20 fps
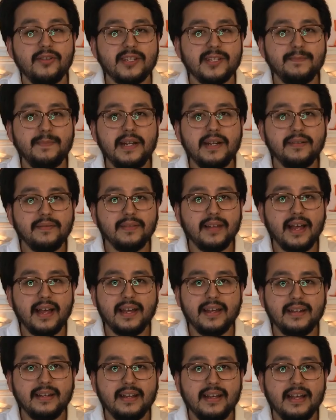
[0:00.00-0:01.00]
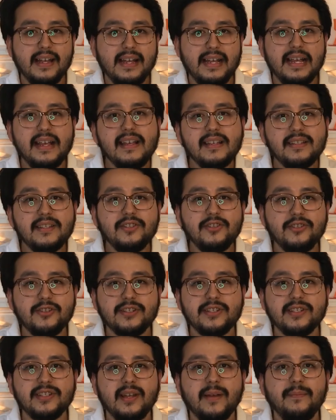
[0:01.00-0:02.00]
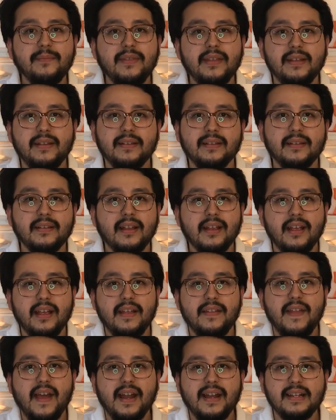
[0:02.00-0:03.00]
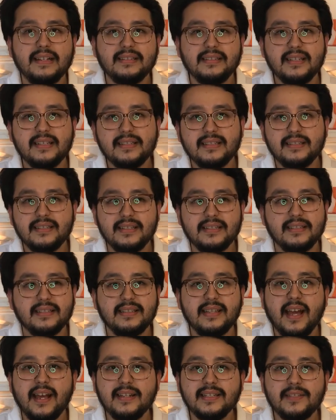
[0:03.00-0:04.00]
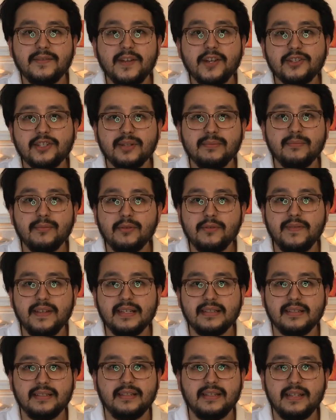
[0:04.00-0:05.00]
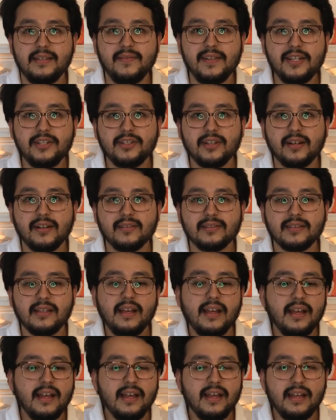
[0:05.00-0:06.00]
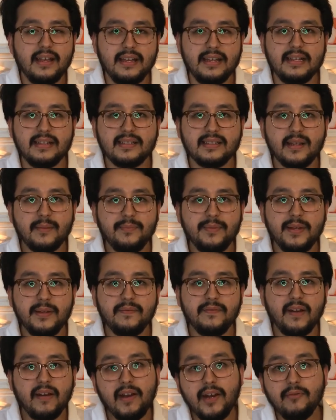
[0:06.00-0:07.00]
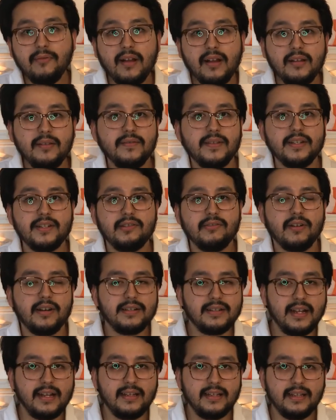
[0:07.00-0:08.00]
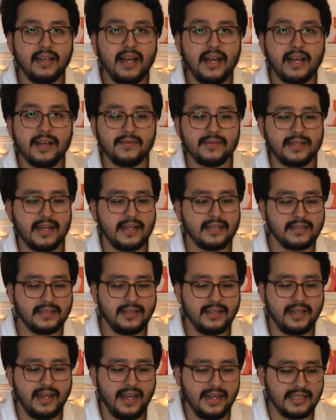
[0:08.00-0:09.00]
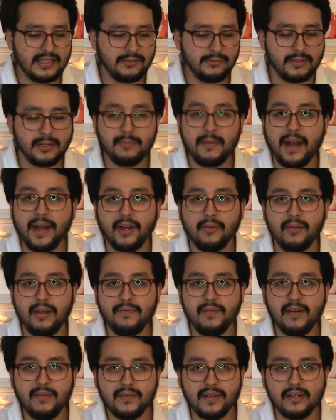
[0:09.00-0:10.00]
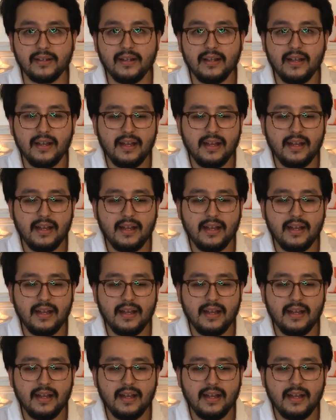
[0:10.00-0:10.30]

the speed of light isn't just something that exists in science fiction movies and TV shows. It's something very relevant to our daily lives, as in the case with the microwave oven.